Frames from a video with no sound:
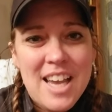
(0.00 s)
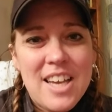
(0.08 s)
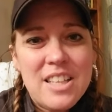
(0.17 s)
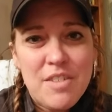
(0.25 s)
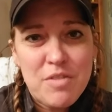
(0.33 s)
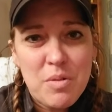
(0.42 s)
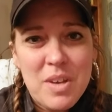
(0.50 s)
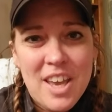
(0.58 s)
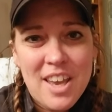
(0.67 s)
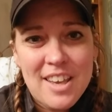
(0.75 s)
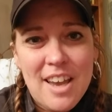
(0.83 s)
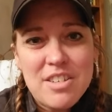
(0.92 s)
I love when we
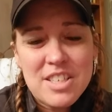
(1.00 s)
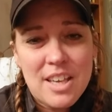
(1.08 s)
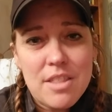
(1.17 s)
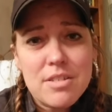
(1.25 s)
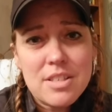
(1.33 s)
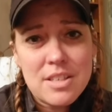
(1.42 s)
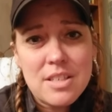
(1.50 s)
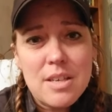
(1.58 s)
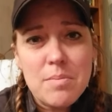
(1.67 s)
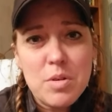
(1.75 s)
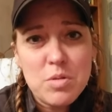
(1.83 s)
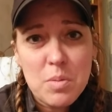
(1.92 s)
hang out together as a
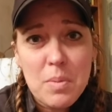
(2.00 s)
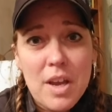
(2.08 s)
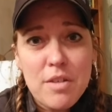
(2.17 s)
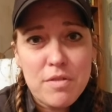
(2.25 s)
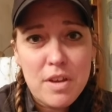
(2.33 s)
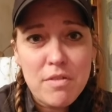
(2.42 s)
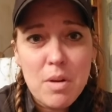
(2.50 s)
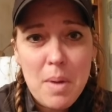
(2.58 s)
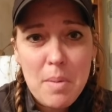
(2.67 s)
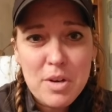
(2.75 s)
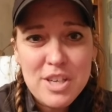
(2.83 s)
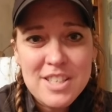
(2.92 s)
team. Those are my favorite
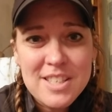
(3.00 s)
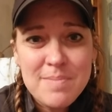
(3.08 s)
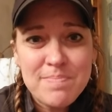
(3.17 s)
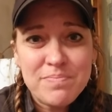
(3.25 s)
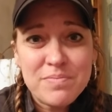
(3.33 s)
memories.